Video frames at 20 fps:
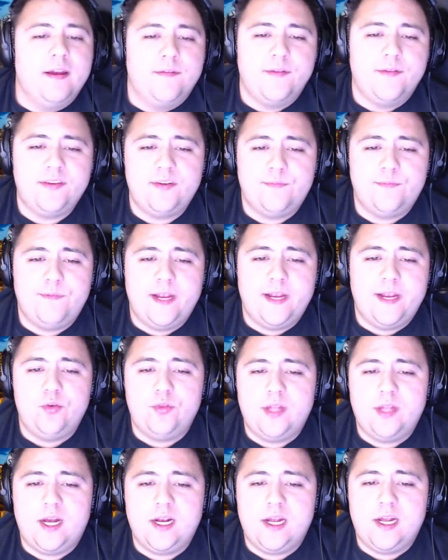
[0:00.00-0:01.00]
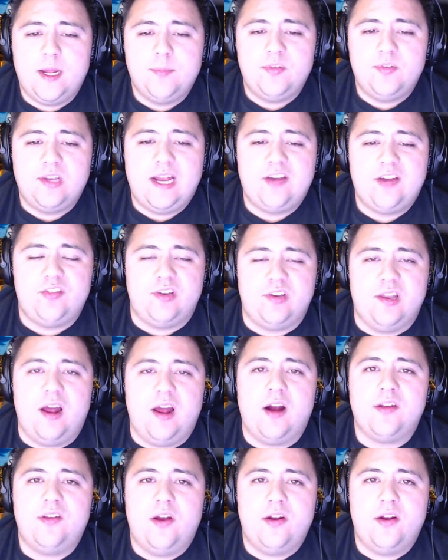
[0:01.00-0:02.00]
Visit
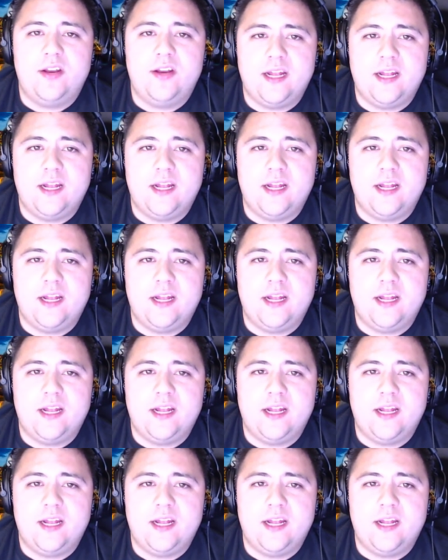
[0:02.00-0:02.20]
FanDuel.com/LockedOn